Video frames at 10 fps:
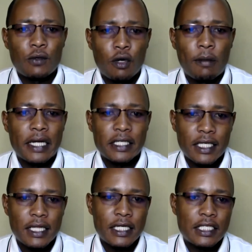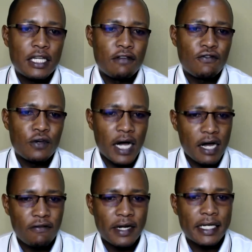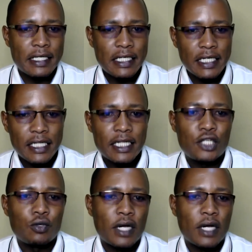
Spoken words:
we normally say that if you have an idea that you